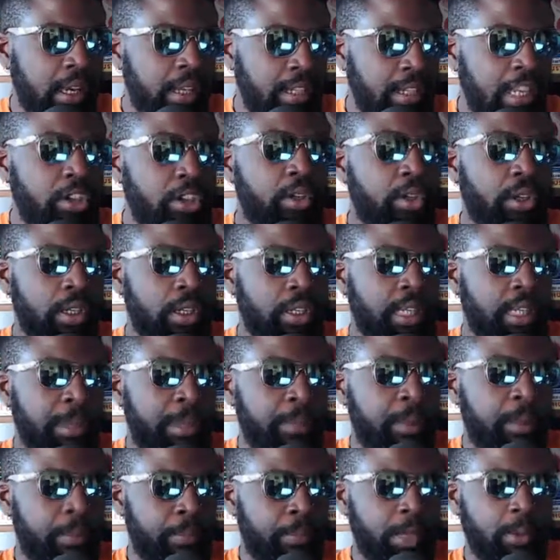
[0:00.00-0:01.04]
then you could then
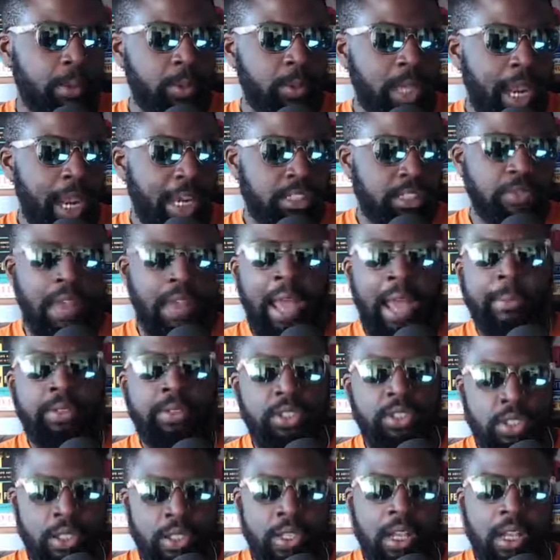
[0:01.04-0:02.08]
compete with the likes of
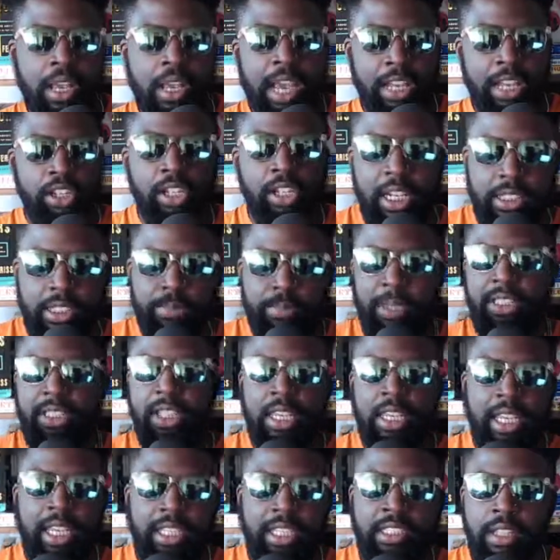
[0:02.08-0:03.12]
Amazon and you could basically
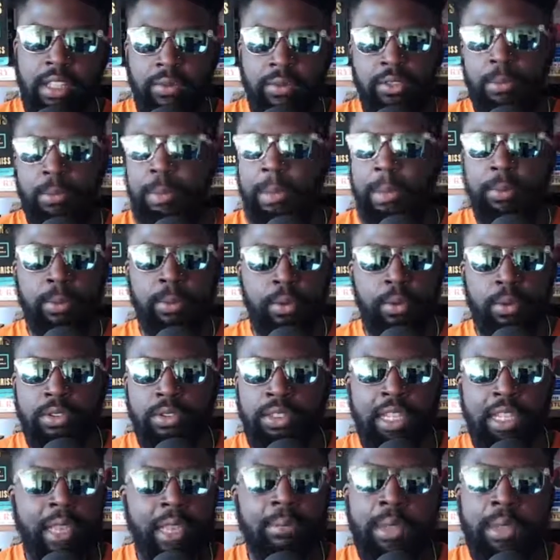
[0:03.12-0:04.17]
get stuff to people
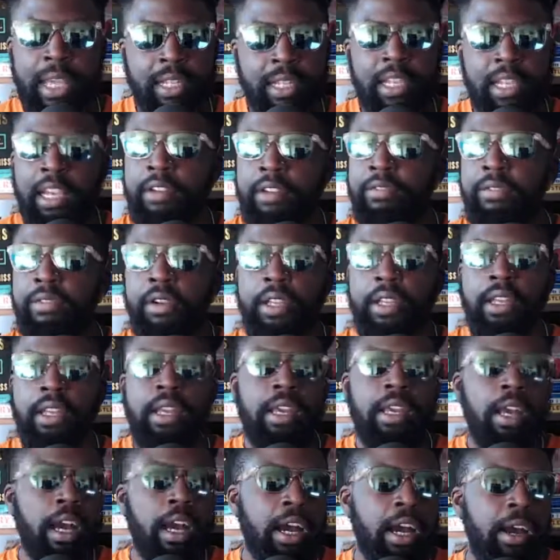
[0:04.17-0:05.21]
same day delivery.
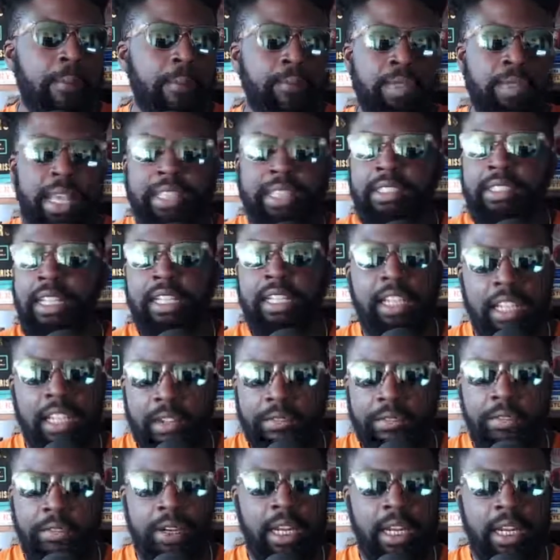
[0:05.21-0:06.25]
Uh, um, next day
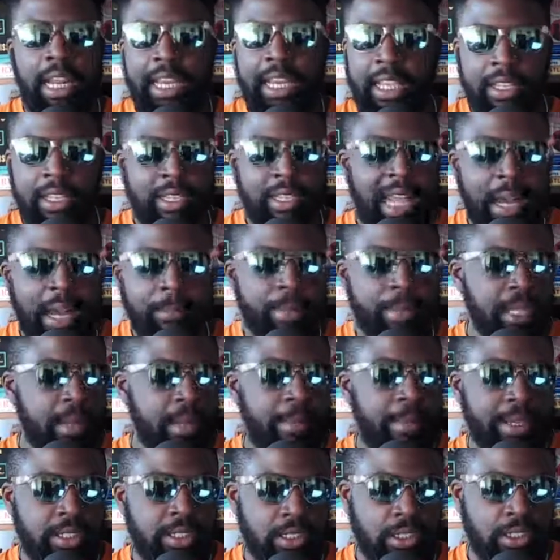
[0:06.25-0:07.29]
delivery. Like that would be an
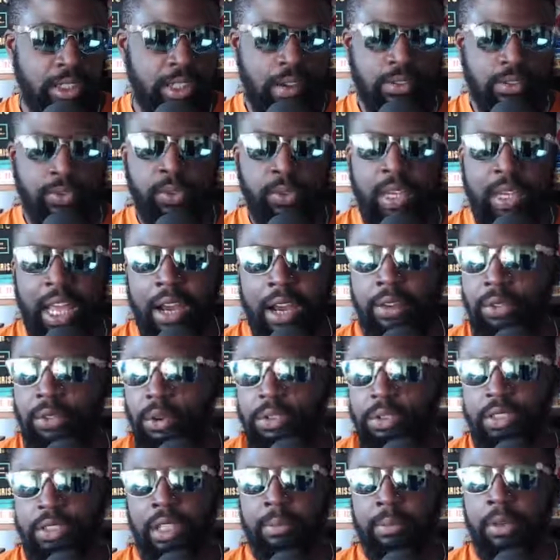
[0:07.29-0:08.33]
amazing service. For now, of
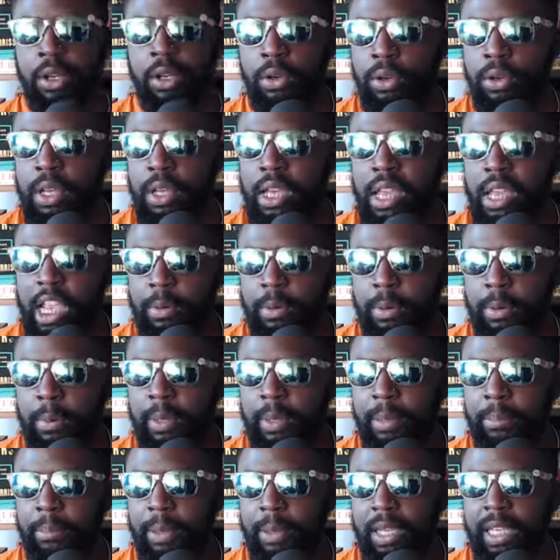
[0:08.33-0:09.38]
course, I know it's probably
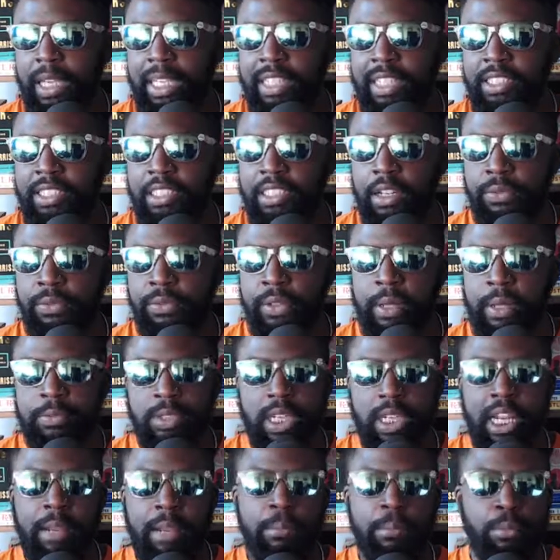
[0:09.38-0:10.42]
a bit easier for them to
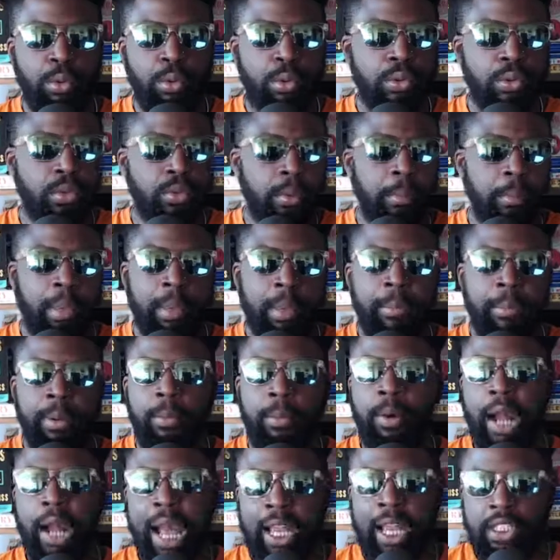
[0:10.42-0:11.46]
kind of move and be a bit
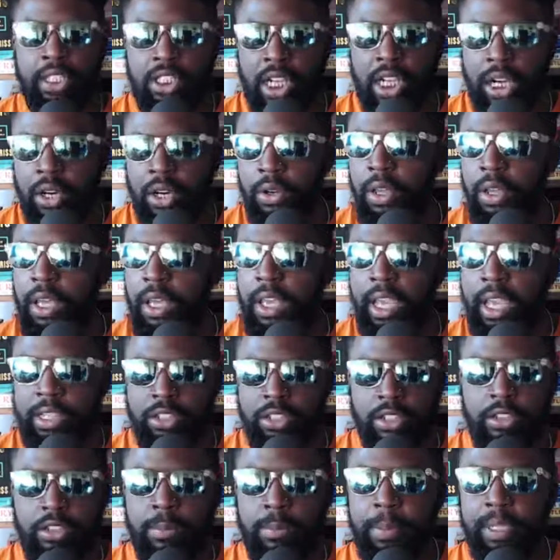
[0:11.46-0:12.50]
more agile in
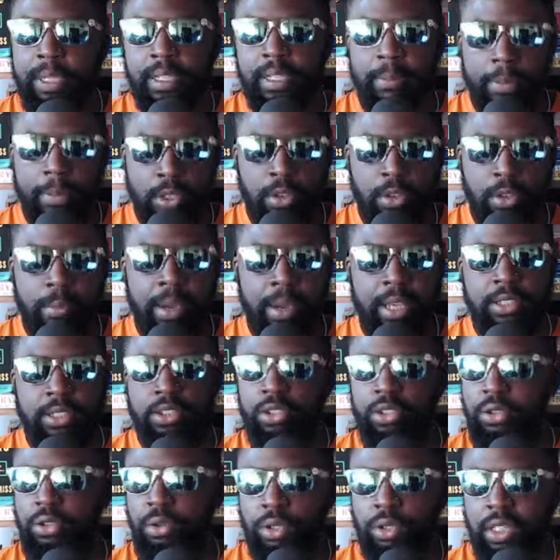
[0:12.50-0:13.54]
terms of being the middleman.
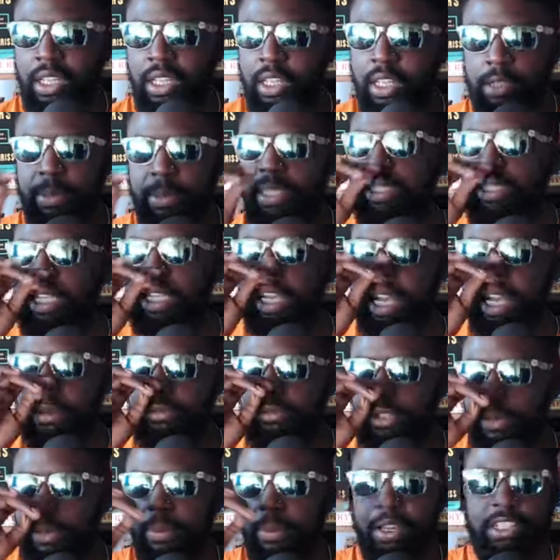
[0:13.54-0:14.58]
So all you need is basically a
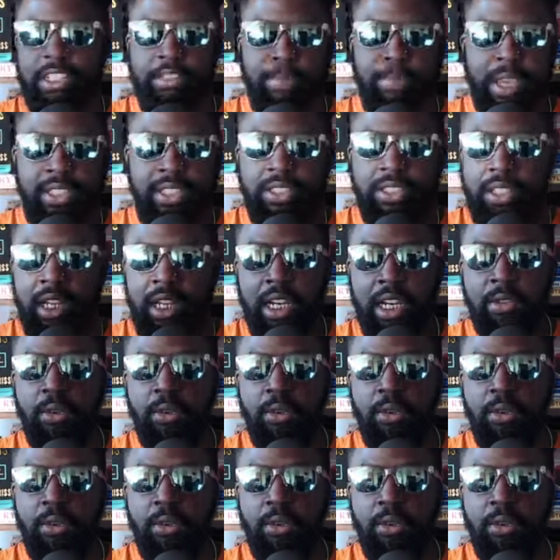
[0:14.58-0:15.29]
laptop and a space to kind of